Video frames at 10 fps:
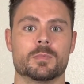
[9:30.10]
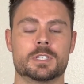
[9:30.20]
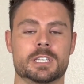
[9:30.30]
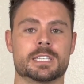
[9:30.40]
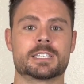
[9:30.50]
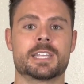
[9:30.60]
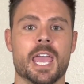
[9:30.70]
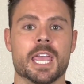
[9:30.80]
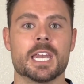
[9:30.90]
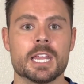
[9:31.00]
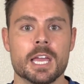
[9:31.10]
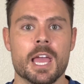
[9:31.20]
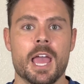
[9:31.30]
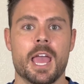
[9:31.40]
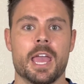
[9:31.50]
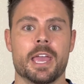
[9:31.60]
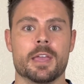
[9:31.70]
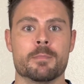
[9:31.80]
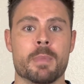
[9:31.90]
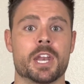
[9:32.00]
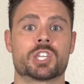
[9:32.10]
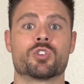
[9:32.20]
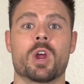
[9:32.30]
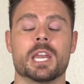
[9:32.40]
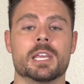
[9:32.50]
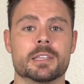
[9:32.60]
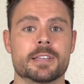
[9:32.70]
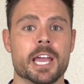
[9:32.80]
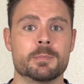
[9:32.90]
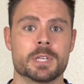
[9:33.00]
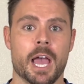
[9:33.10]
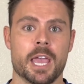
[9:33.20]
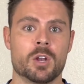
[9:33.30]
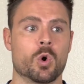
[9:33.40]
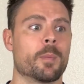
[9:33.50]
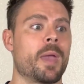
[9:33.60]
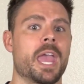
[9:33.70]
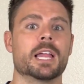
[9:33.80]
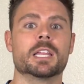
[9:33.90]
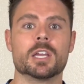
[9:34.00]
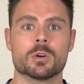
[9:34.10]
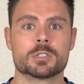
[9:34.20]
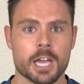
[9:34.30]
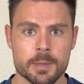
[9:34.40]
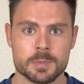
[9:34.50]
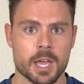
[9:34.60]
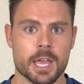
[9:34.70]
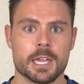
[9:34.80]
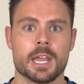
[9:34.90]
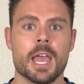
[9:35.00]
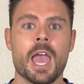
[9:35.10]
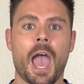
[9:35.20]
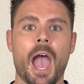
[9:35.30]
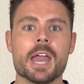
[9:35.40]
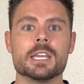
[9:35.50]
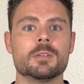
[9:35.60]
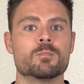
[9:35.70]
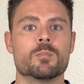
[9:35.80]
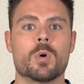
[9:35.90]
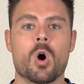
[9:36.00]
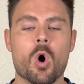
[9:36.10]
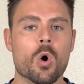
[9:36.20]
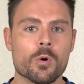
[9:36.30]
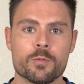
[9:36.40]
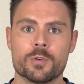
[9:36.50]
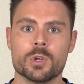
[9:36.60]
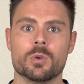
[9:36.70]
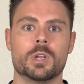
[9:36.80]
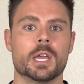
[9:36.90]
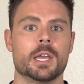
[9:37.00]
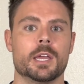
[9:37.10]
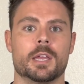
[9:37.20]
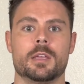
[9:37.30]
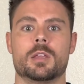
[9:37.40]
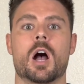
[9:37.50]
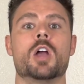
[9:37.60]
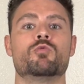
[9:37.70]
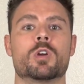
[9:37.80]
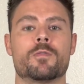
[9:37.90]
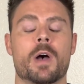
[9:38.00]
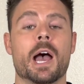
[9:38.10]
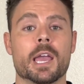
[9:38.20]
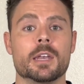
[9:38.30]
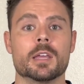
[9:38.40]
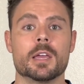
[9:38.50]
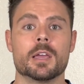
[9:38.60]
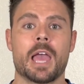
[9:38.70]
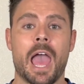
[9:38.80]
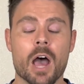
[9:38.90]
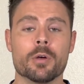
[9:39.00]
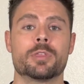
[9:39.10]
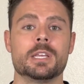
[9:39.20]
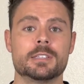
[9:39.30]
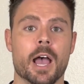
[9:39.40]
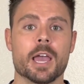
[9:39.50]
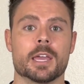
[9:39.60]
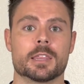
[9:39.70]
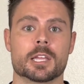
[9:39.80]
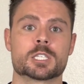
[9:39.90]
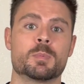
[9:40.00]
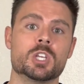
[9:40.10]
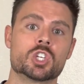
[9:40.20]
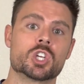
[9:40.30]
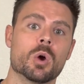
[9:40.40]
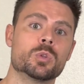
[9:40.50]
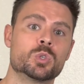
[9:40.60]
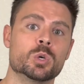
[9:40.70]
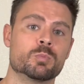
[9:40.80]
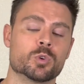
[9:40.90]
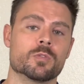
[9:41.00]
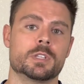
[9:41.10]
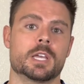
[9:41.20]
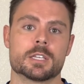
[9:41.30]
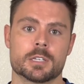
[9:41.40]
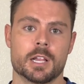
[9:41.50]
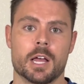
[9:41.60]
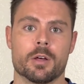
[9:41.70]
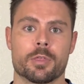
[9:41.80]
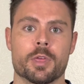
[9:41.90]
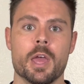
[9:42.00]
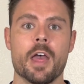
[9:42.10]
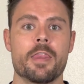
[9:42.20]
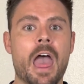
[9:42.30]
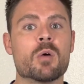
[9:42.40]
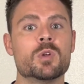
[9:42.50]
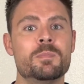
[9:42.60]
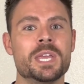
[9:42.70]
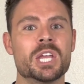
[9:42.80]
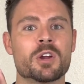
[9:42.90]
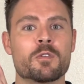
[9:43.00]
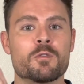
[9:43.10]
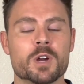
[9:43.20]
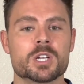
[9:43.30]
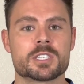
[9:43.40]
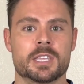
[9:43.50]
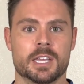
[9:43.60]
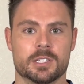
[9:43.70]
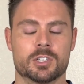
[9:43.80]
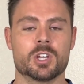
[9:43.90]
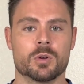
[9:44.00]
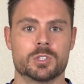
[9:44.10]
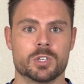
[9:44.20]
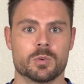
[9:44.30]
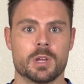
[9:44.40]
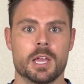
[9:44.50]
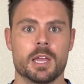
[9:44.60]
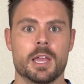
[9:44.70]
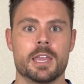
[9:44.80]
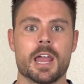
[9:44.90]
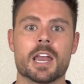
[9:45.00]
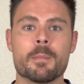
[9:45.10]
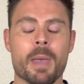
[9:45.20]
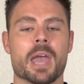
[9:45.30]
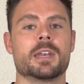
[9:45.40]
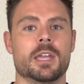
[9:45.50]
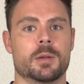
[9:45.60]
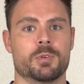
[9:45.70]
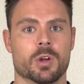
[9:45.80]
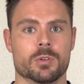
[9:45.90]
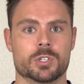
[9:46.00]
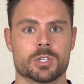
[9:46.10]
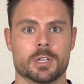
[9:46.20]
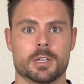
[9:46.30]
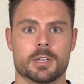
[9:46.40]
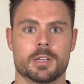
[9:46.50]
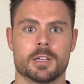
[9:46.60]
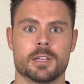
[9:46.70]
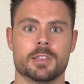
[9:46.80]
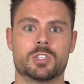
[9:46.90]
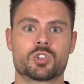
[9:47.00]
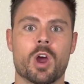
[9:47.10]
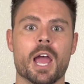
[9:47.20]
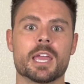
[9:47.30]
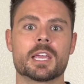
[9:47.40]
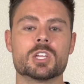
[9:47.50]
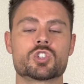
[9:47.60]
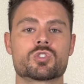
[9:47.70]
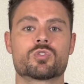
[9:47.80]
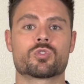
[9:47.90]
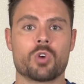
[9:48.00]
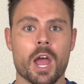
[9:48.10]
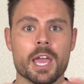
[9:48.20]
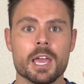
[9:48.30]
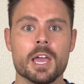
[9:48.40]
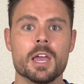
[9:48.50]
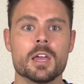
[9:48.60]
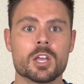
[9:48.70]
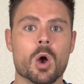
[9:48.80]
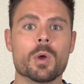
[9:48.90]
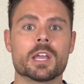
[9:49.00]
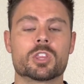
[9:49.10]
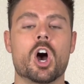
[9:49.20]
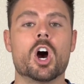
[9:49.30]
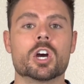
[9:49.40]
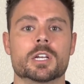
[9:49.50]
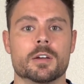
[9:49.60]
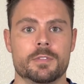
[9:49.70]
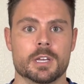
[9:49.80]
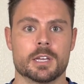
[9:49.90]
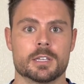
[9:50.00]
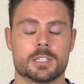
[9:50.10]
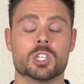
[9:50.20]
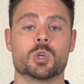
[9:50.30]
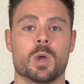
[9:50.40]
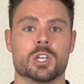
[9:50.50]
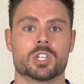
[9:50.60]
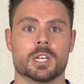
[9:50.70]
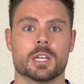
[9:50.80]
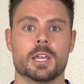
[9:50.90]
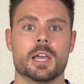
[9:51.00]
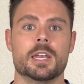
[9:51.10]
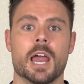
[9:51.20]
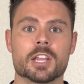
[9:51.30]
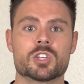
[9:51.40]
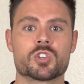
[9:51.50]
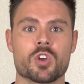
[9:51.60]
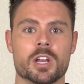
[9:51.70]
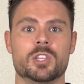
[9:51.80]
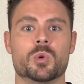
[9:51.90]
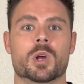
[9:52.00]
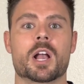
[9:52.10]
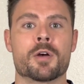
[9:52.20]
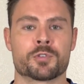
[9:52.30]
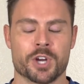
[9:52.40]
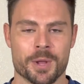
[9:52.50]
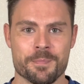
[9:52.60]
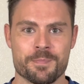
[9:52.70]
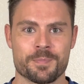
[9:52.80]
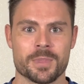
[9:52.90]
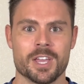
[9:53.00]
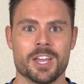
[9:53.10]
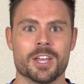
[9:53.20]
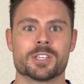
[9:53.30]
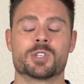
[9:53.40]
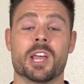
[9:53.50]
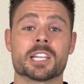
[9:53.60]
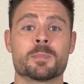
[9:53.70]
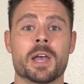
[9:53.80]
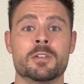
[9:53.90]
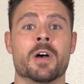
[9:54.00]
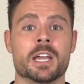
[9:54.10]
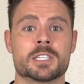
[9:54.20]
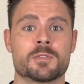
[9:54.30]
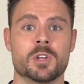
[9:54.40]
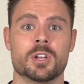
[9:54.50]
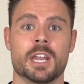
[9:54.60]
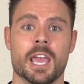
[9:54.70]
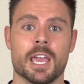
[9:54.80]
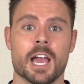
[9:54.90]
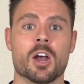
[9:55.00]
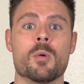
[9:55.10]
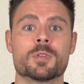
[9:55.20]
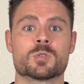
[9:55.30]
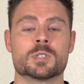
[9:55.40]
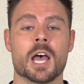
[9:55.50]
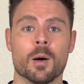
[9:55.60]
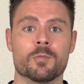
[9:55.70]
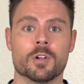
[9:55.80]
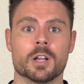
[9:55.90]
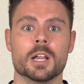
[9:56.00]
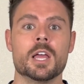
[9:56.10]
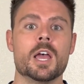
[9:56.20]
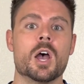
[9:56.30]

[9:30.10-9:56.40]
sustain a Mediterranean type diet or paleo type diet, any whole food, unrefined, healthy diet that's been shown to improve intestinal health, that would be your first thing to go to, not a Band-Aid approach. Try going at the heart of the situation, not just trying to do a cover-up. So that's my advice for you today. I hope this was helpful.